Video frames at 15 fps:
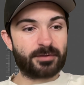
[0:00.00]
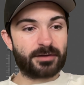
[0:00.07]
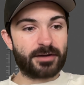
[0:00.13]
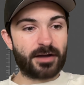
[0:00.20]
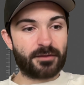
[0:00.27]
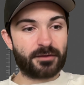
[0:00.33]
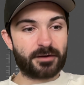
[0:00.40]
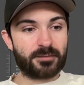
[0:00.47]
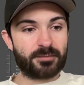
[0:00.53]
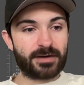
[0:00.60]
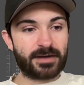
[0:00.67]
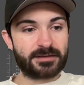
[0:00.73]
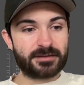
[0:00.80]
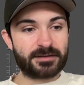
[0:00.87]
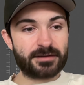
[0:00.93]
another
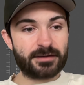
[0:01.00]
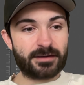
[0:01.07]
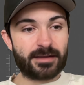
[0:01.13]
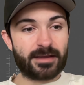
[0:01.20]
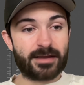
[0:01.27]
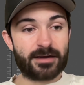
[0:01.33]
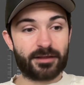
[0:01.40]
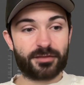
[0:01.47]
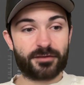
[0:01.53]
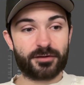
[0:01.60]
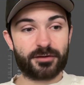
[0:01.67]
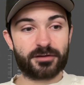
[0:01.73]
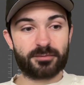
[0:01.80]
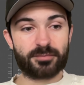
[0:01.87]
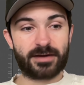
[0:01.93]
compressor and a
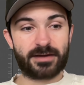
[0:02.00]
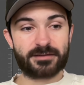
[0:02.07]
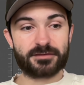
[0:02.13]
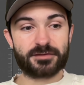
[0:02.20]
third compressor.